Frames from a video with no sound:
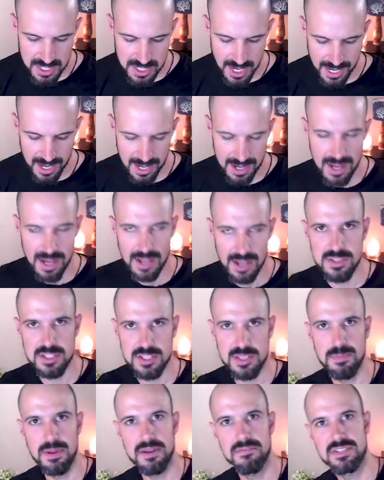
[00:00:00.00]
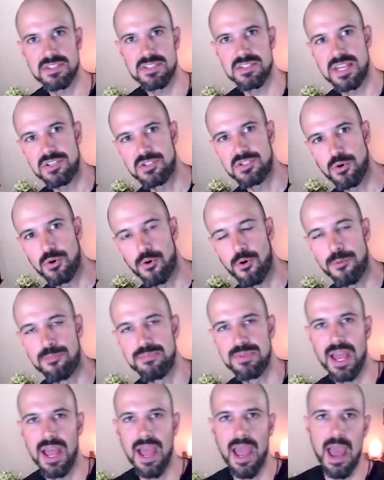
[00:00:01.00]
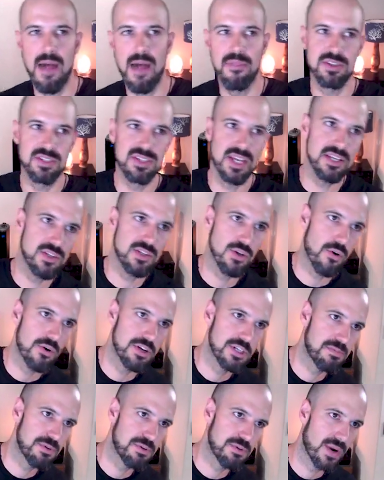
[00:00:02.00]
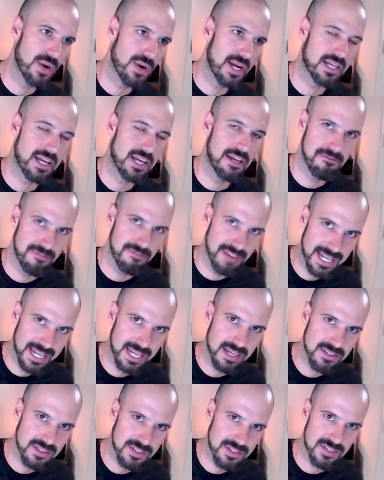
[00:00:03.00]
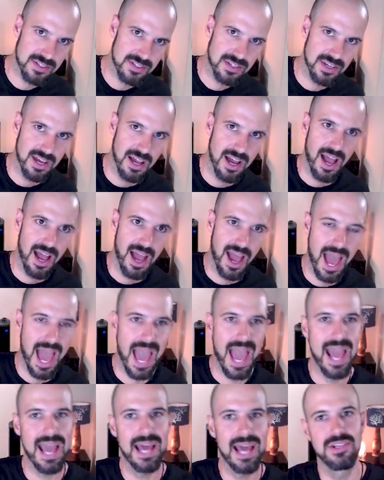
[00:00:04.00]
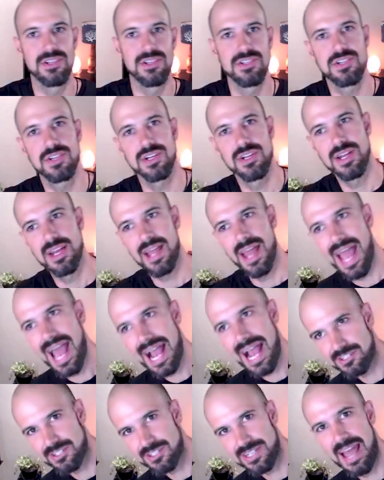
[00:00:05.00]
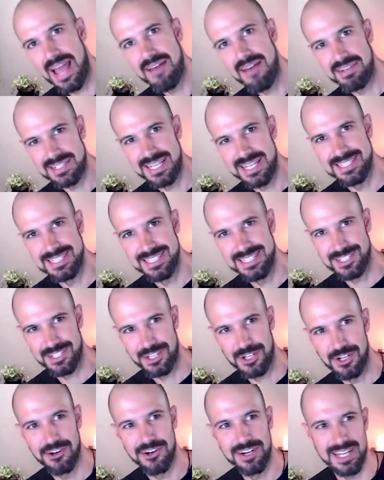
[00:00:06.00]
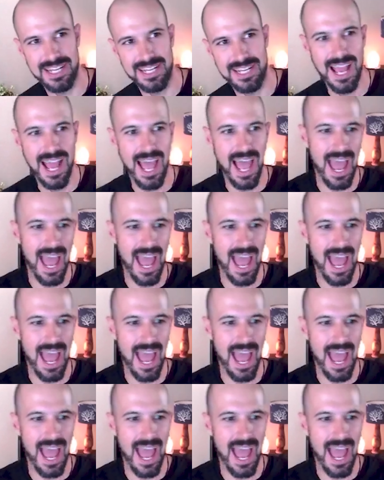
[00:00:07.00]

a uh, there's a bit of a seesaw, and the seesaw is between convenience and actually having decent security.